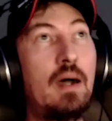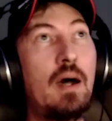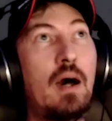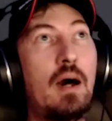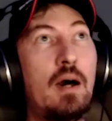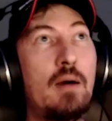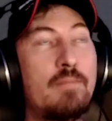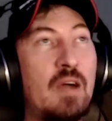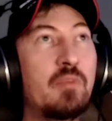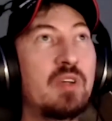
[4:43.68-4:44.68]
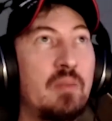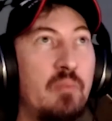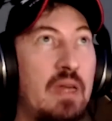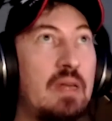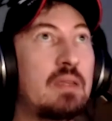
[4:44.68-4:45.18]
I'm gonna
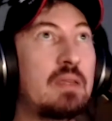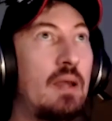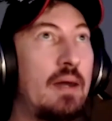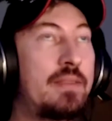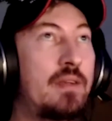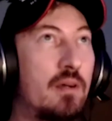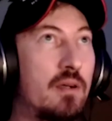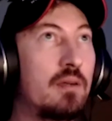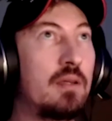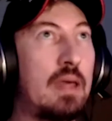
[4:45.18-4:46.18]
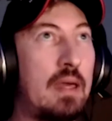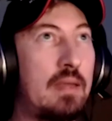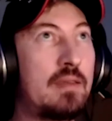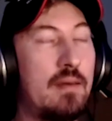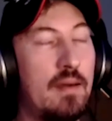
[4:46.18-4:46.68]
make it a lot darker in the
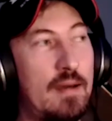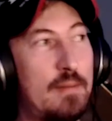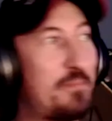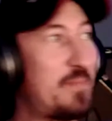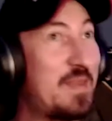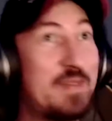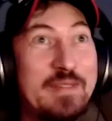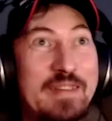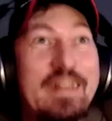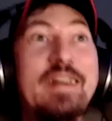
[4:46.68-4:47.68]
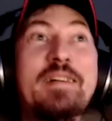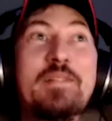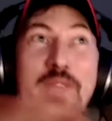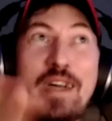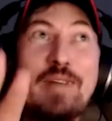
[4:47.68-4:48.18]
end.
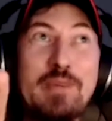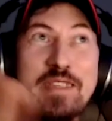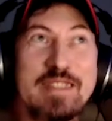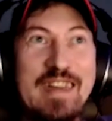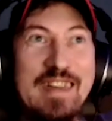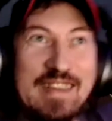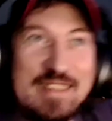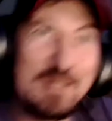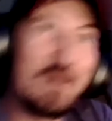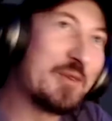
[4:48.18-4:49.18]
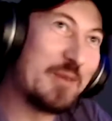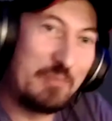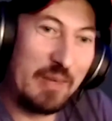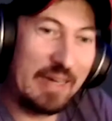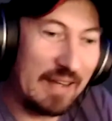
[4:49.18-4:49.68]
With that being said, let's go to the
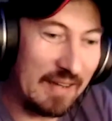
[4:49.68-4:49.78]
beginning.